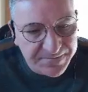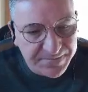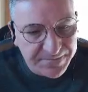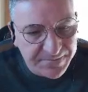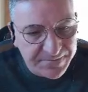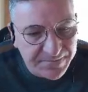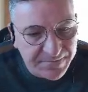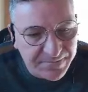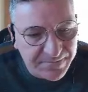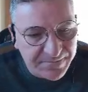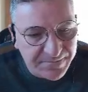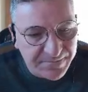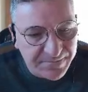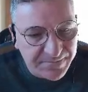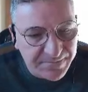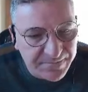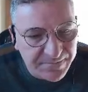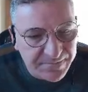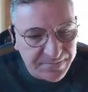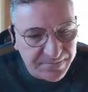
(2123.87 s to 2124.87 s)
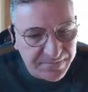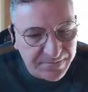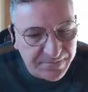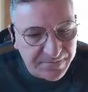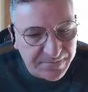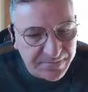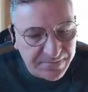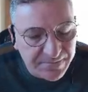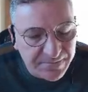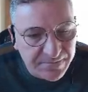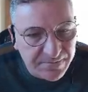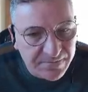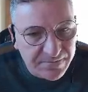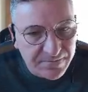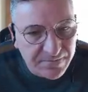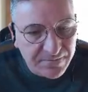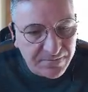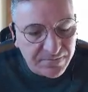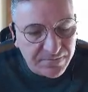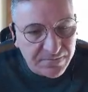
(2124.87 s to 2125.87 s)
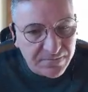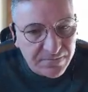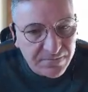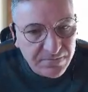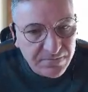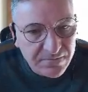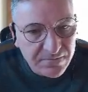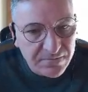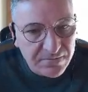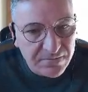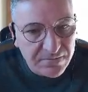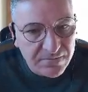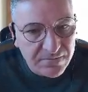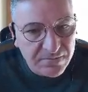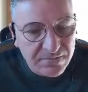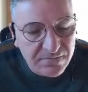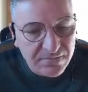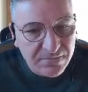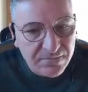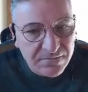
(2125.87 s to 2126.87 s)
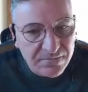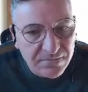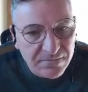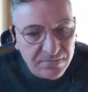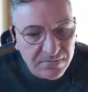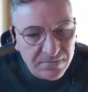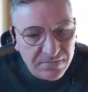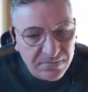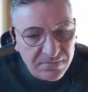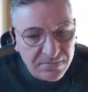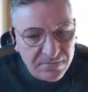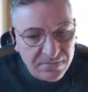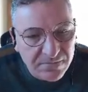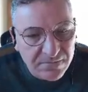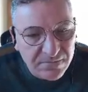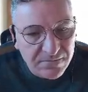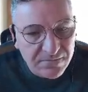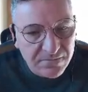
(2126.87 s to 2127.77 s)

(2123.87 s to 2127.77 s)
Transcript: (silent)